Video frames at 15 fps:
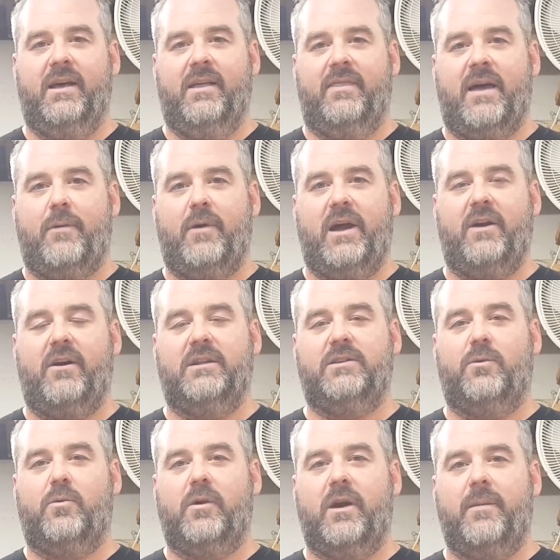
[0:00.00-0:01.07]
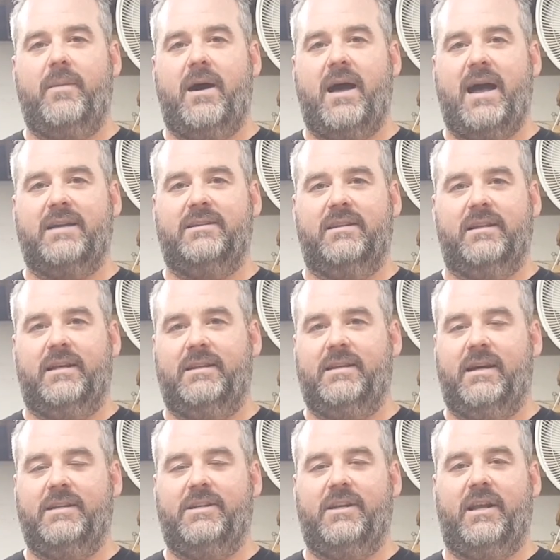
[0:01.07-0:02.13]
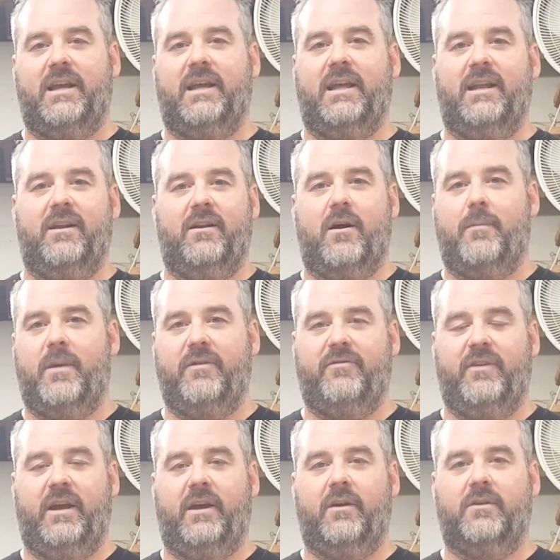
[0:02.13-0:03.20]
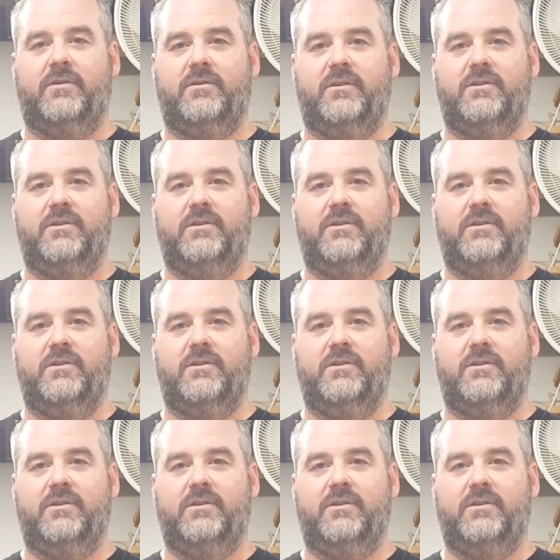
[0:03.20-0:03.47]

That way I don't have to worry about accidentally touching it and getting it on my fingers.